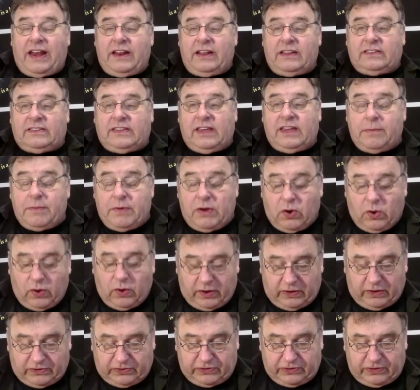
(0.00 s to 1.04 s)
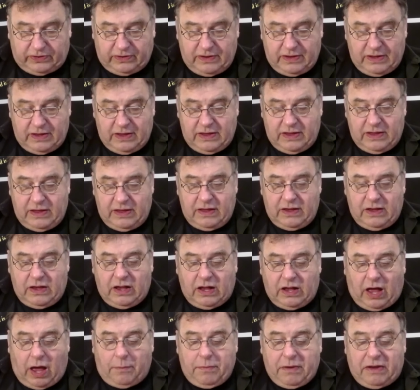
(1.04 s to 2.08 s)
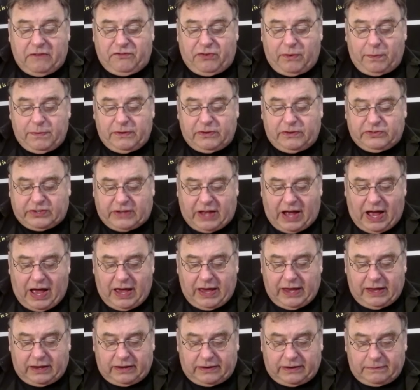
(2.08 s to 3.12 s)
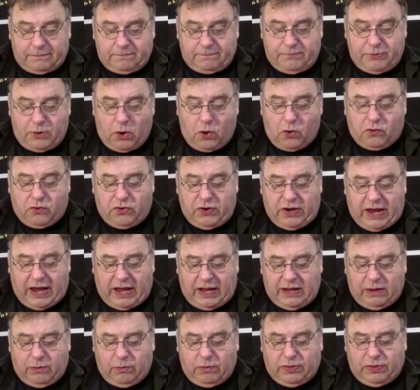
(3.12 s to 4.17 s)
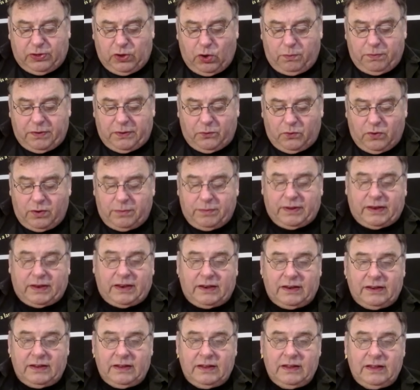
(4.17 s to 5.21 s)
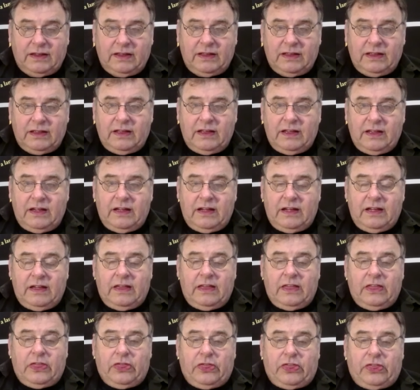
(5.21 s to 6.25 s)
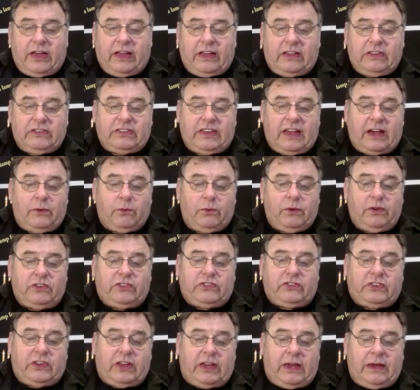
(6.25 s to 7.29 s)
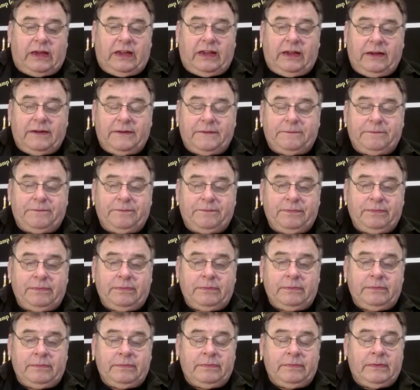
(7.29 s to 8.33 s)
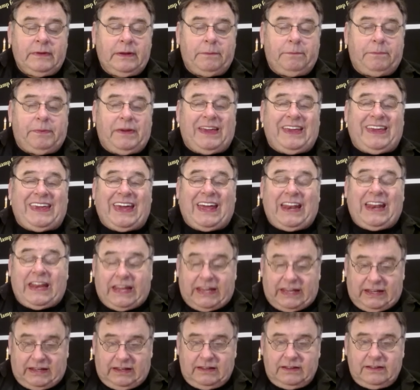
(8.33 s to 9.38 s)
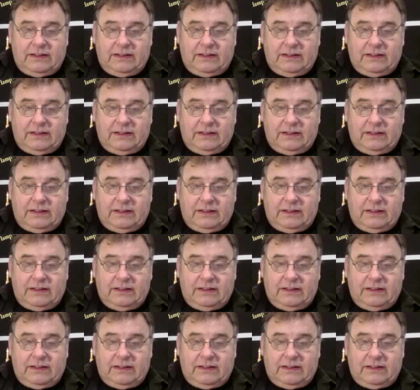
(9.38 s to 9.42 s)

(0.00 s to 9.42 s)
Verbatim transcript: demonoids coming from the sky, procreating with human women, things that we see beginning